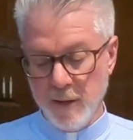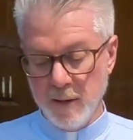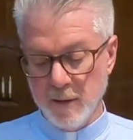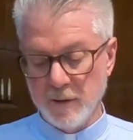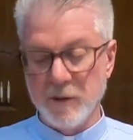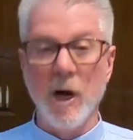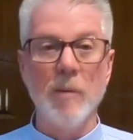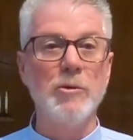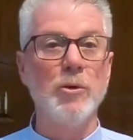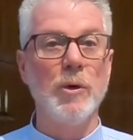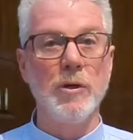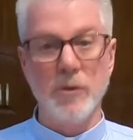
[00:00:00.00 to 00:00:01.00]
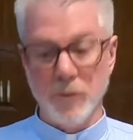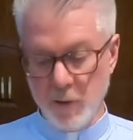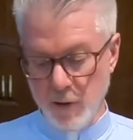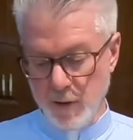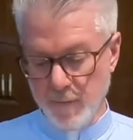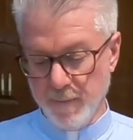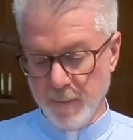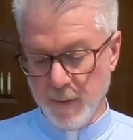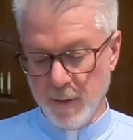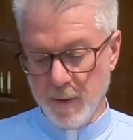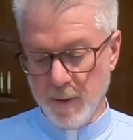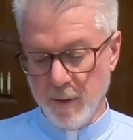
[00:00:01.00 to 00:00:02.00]
Psalm 23.
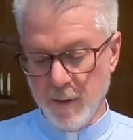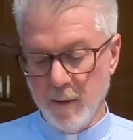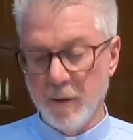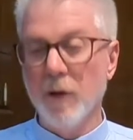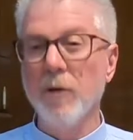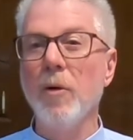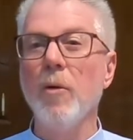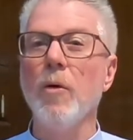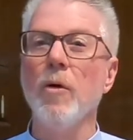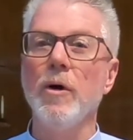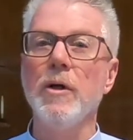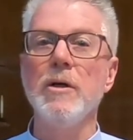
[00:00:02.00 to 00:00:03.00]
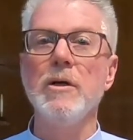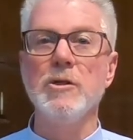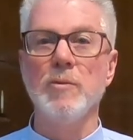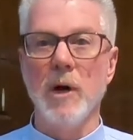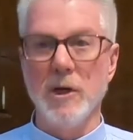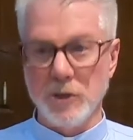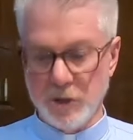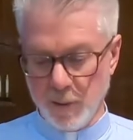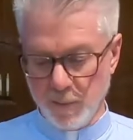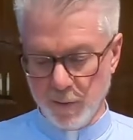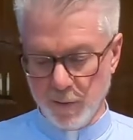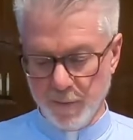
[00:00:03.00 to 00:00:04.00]
The Lord is my
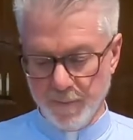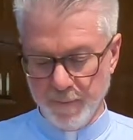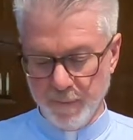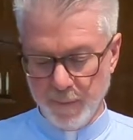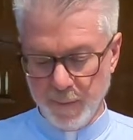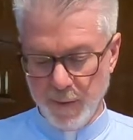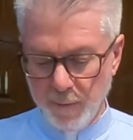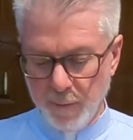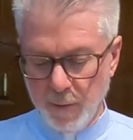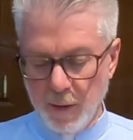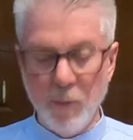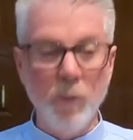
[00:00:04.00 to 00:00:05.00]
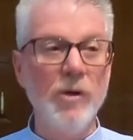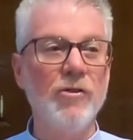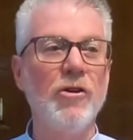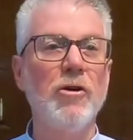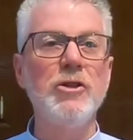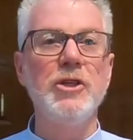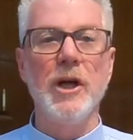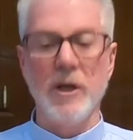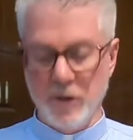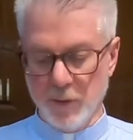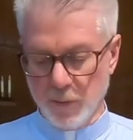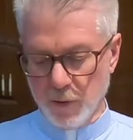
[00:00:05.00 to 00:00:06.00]
shepherd. We associate
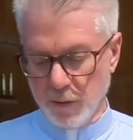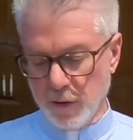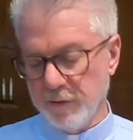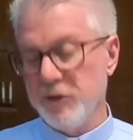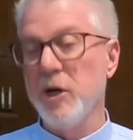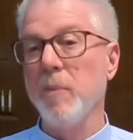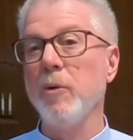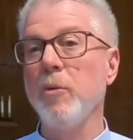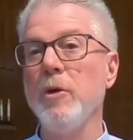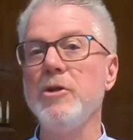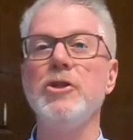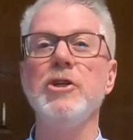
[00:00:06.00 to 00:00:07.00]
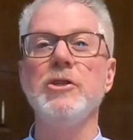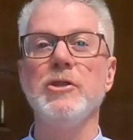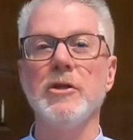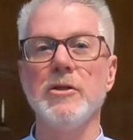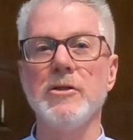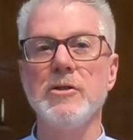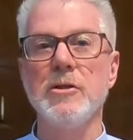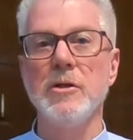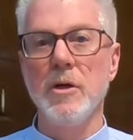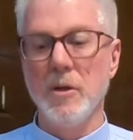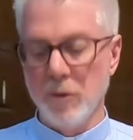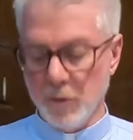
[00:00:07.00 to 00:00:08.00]
the role of shepherd with Jesus,
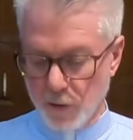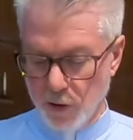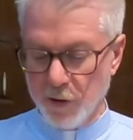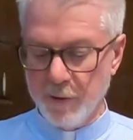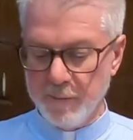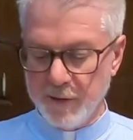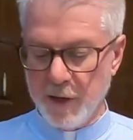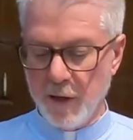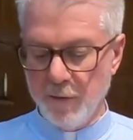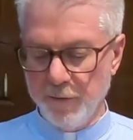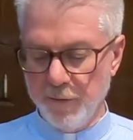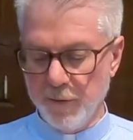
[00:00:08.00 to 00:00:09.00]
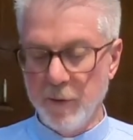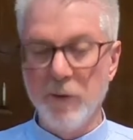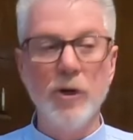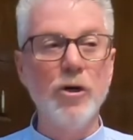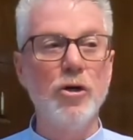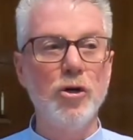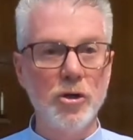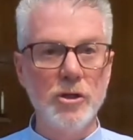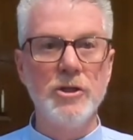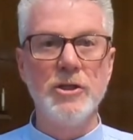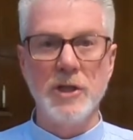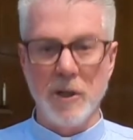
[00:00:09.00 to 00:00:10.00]
who called himself the Good
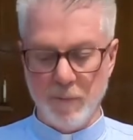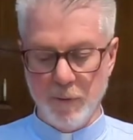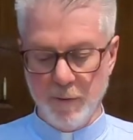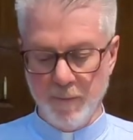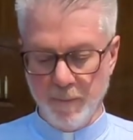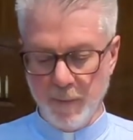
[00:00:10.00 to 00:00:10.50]
Shepherd.